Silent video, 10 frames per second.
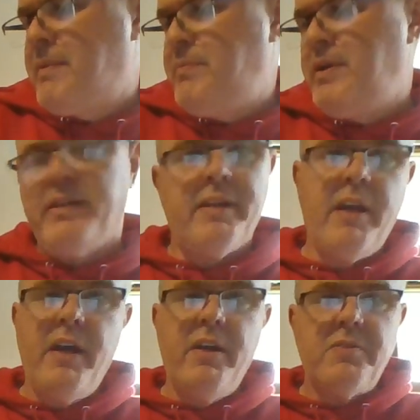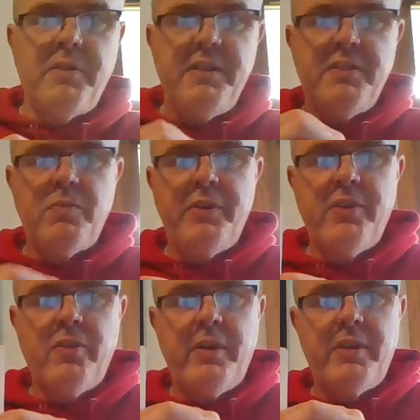opinion. So this is what
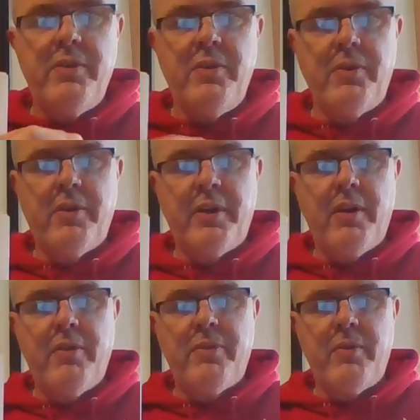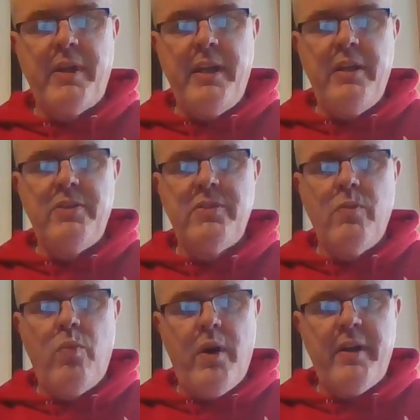you're going to do. You're going to go through each
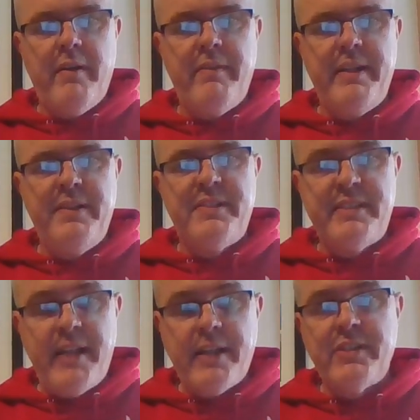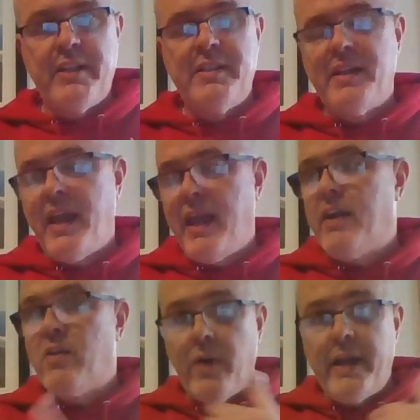one of these sections
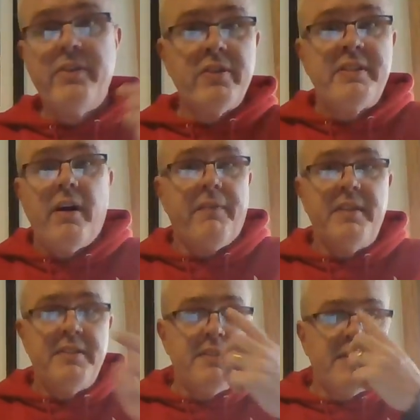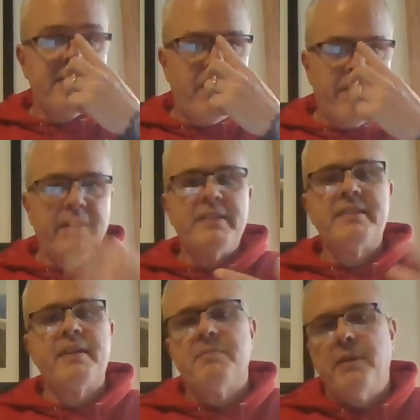and grade yourself. This is a
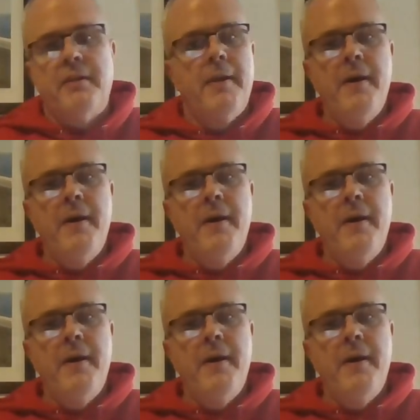self-assessment.